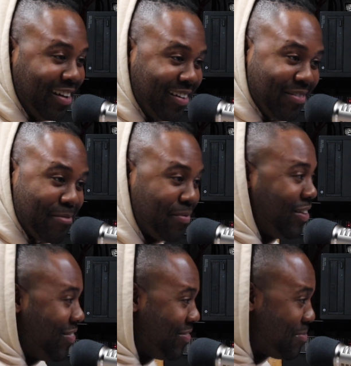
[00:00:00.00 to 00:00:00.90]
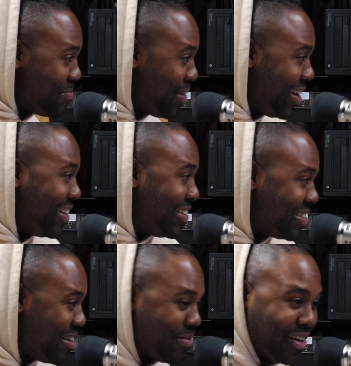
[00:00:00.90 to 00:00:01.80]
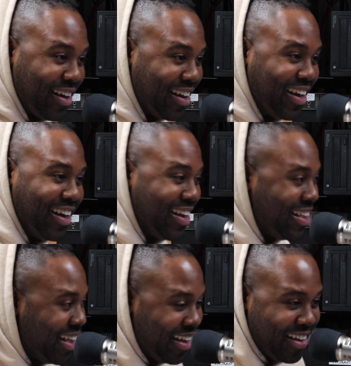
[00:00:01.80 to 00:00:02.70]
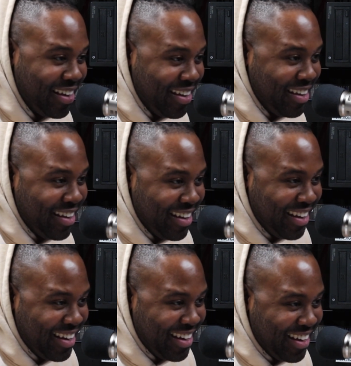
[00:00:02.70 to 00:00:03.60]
I was so happy when we did that interview. Up here. I called my daddy as soon as it was